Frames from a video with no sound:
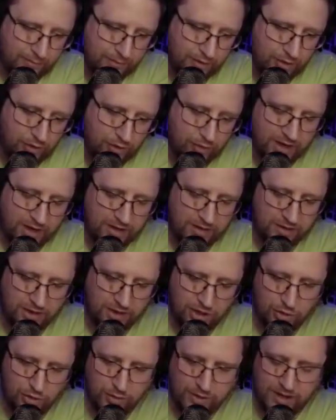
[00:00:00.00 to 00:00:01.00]
You can
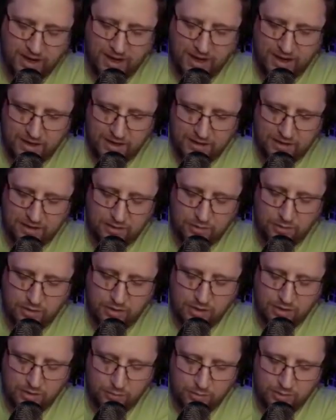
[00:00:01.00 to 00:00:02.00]

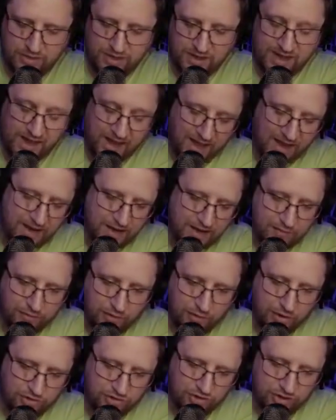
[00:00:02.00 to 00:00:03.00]
with the Canon
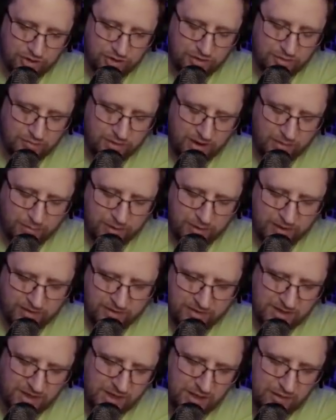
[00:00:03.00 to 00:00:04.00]
version. My buddy
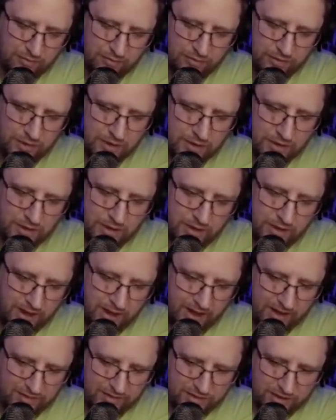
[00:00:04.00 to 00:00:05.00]
Steve
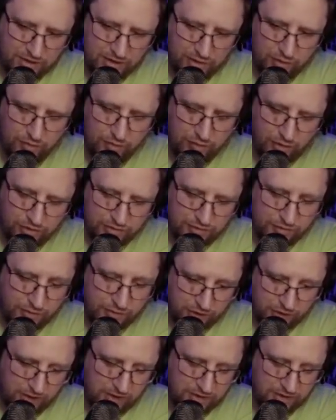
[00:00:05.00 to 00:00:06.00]
has the new version for
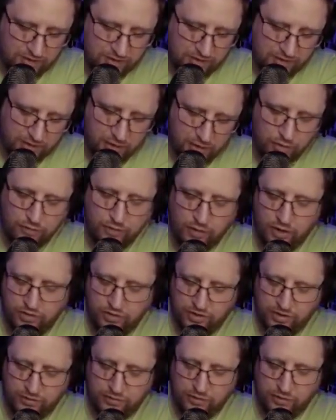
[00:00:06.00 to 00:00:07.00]
the new
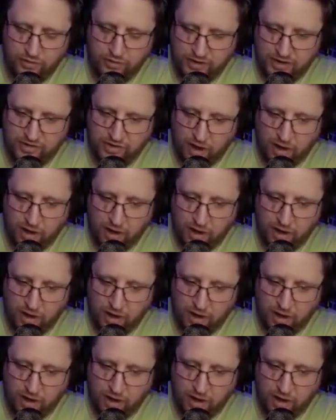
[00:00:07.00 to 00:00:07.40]
version for his